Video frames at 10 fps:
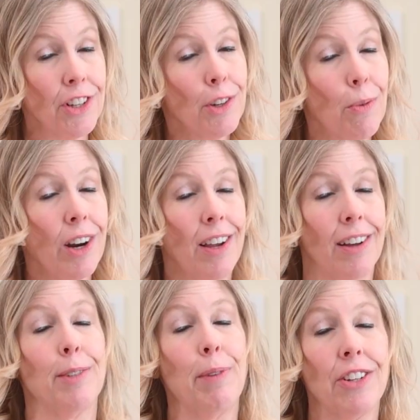to working
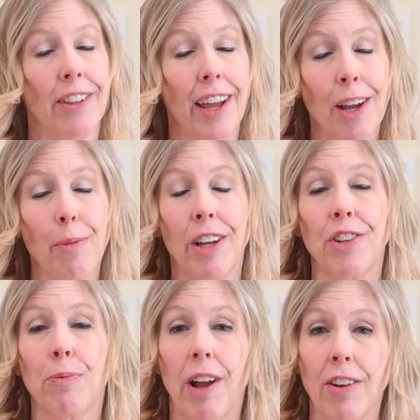on speech and
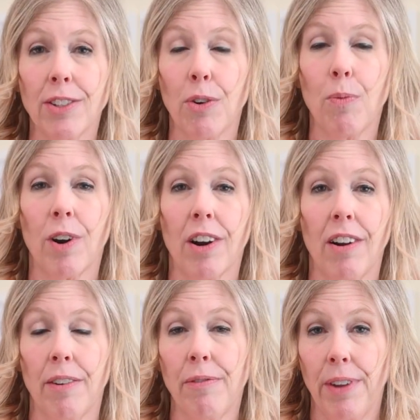language, we also work
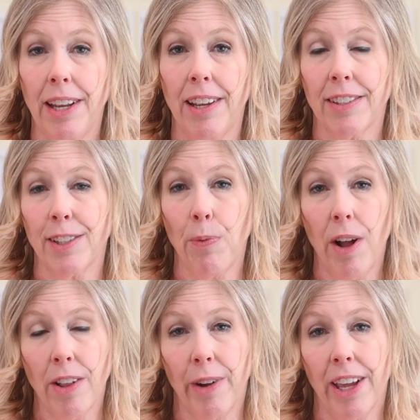on feeding and
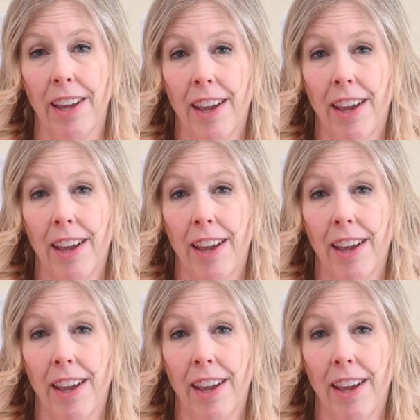swallowing.